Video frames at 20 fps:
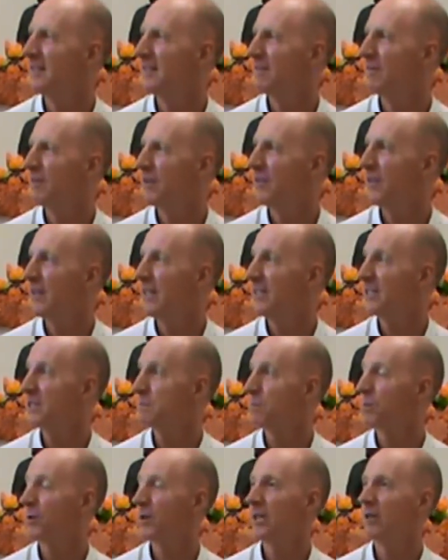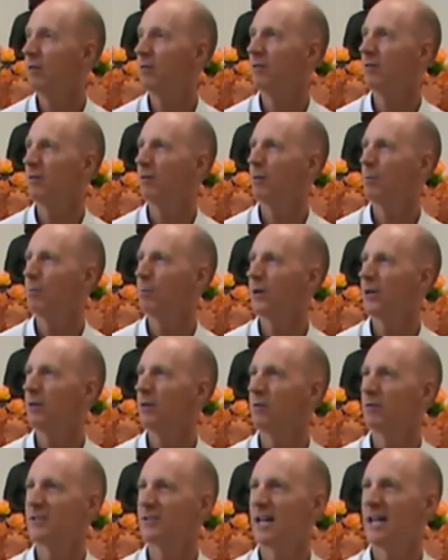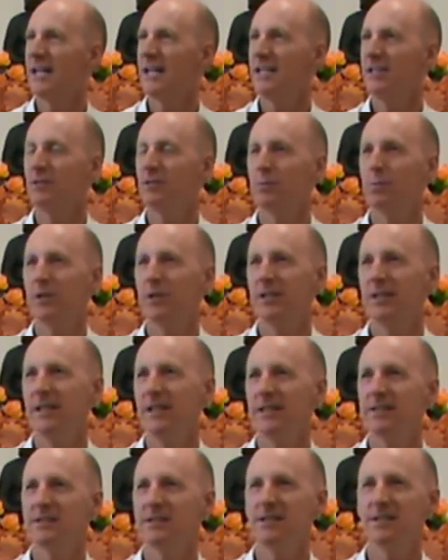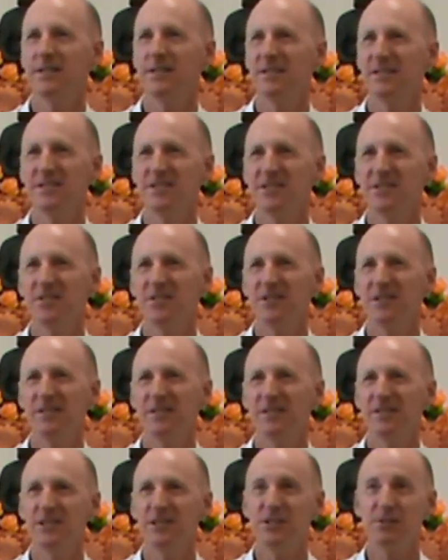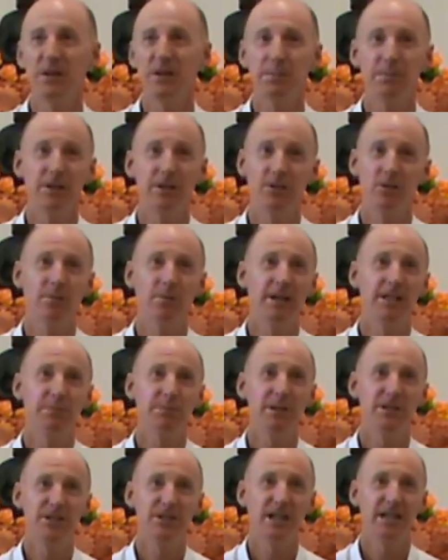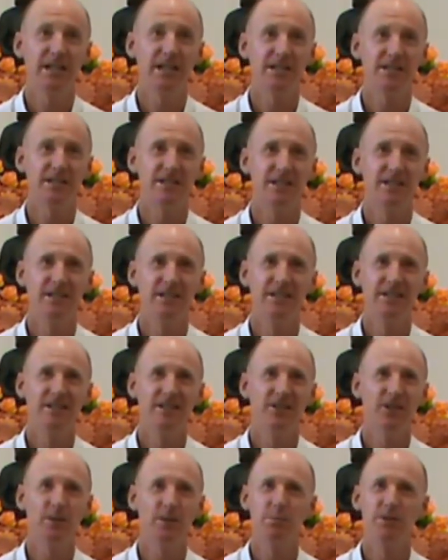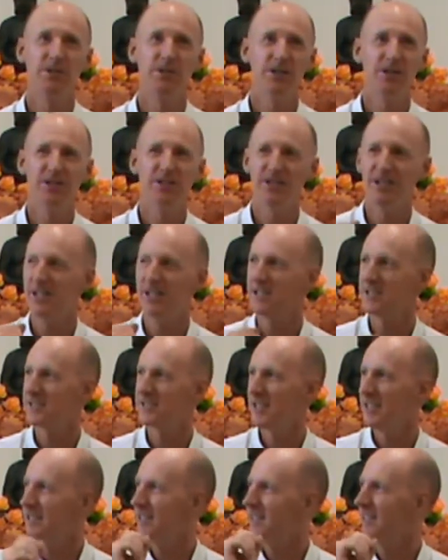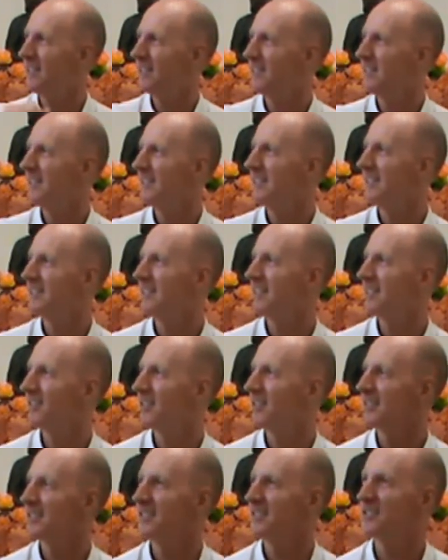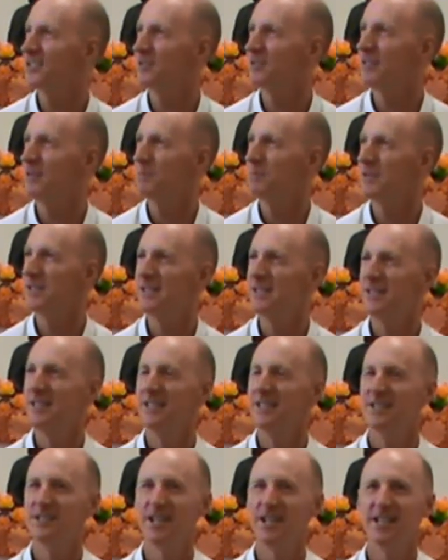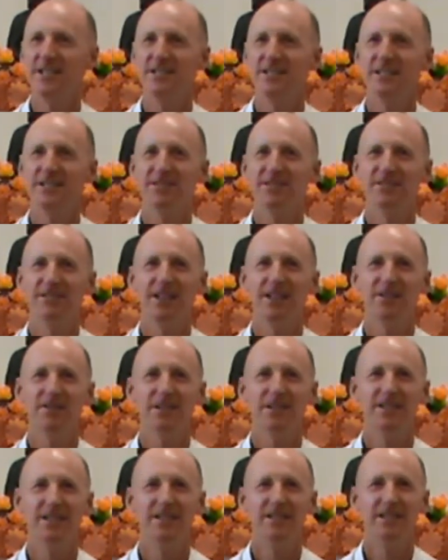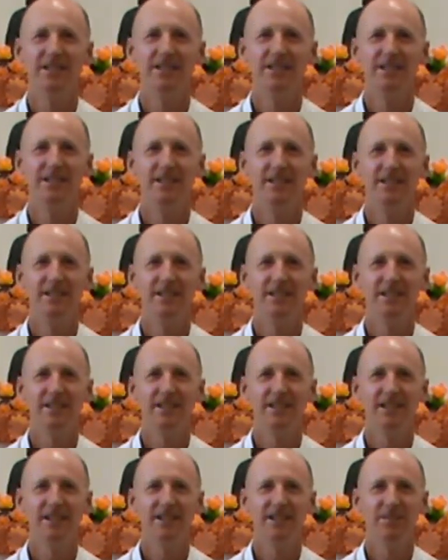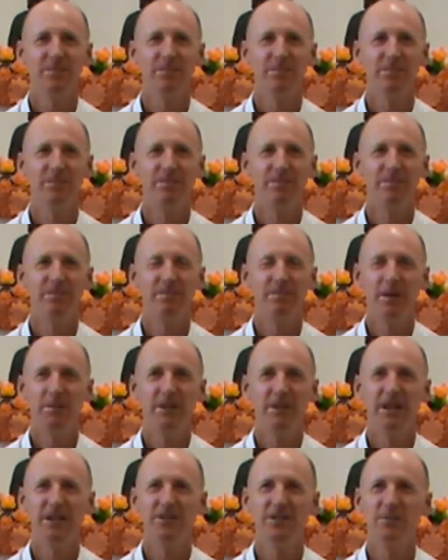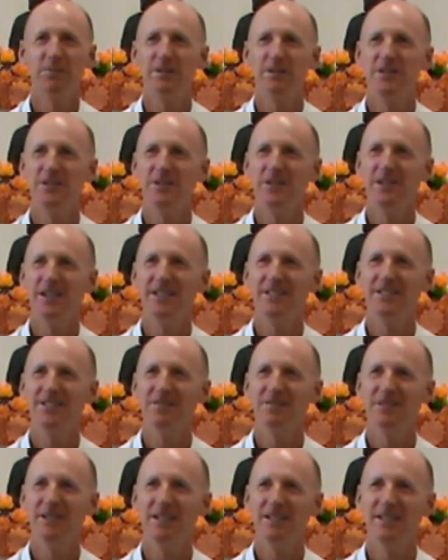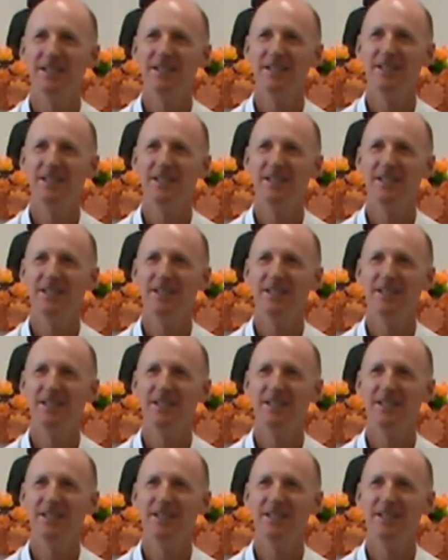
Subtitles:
We think it's preordained or predestined. It's not. The script can always be changed. You're the producer, you can say, no, don't like this script, changing it to another one. Yeah? But we don't normally do that, do we?